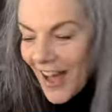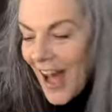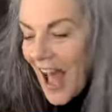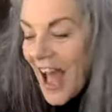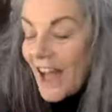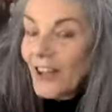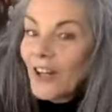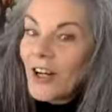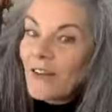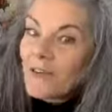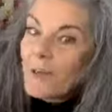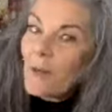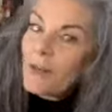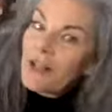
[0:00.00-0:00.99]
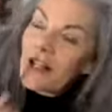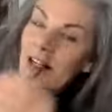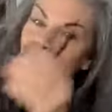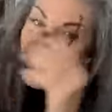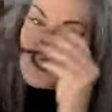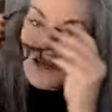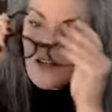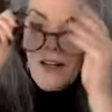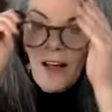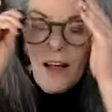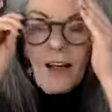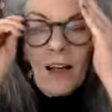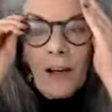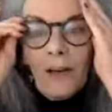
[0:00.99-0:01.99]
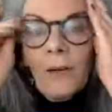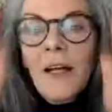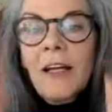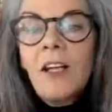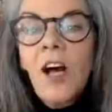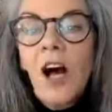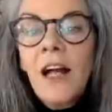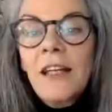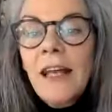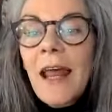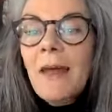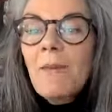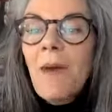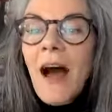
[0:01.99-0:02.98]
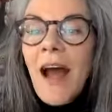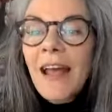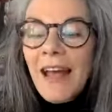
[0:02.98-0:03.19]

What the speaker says: Hang on, I have to put my glasses on. Oh my God. G'day, Mike.